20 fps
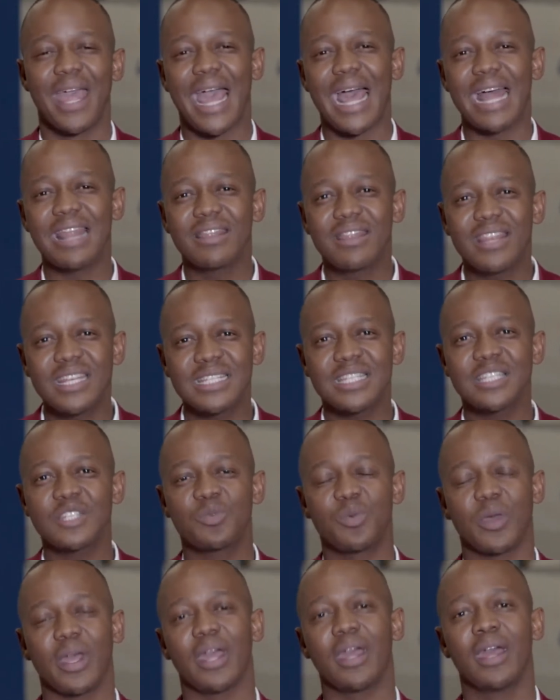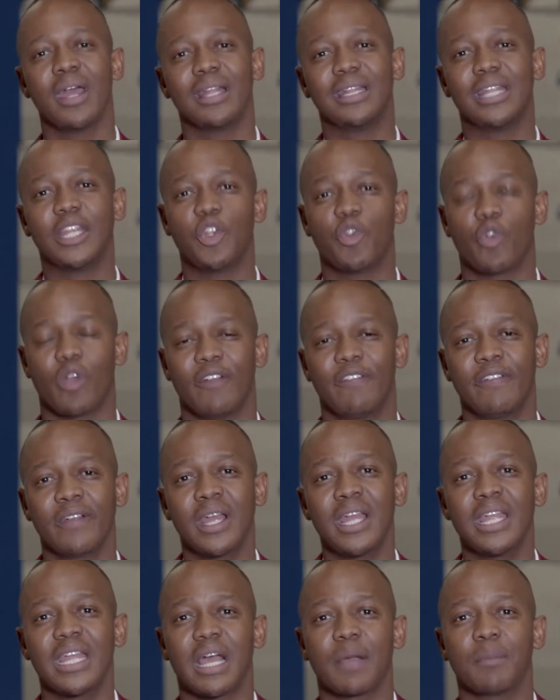And this is where the
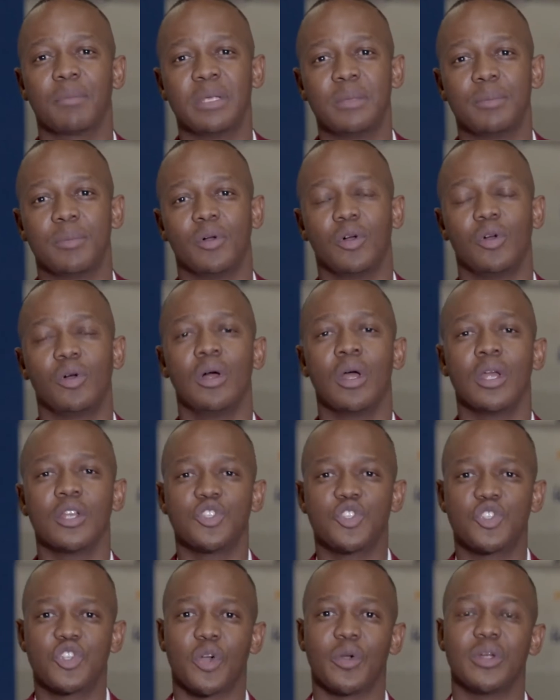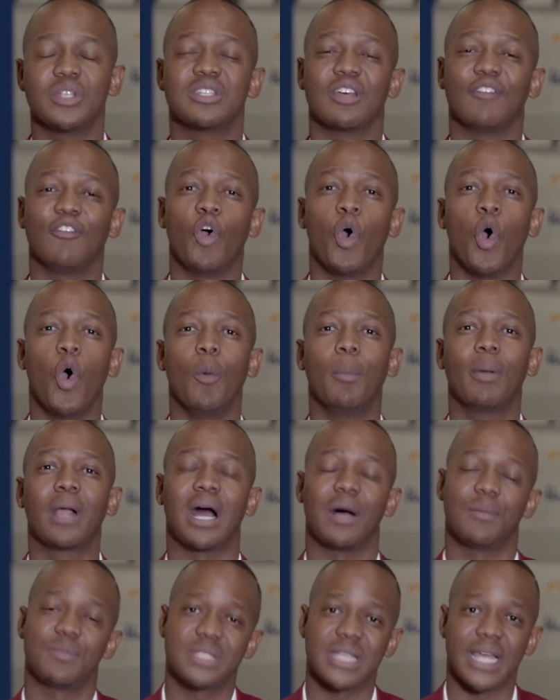Eurafrica Young People Stories of Hope
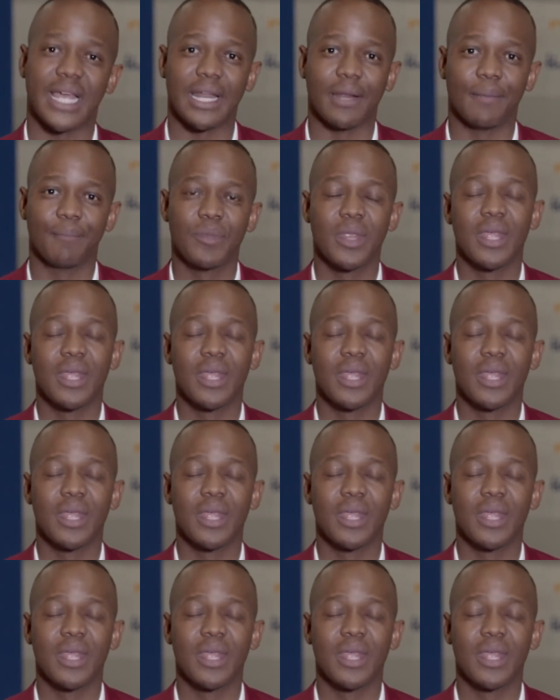comes in.